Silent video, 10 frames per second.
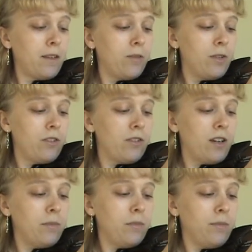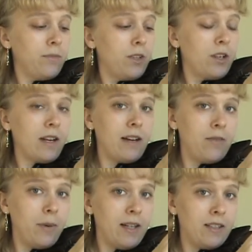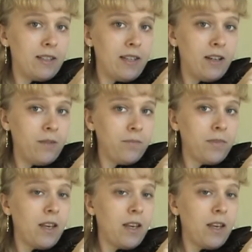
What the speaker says: with your thumb. You can kind of balance there.